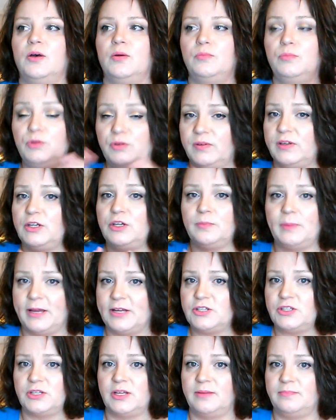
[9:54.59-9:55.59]
moving your
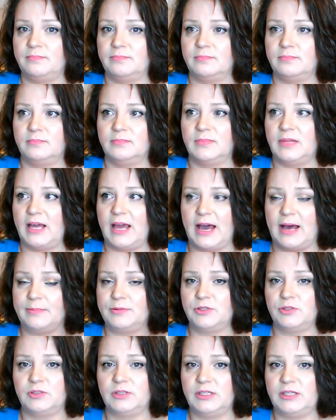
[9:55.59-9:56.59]
pendulum. They
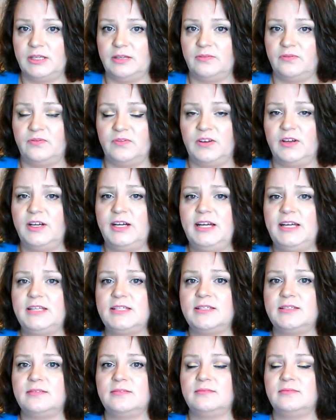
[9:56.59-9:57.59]
absolutely fear
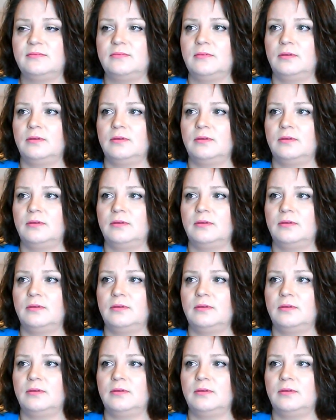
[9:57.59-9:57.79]
it.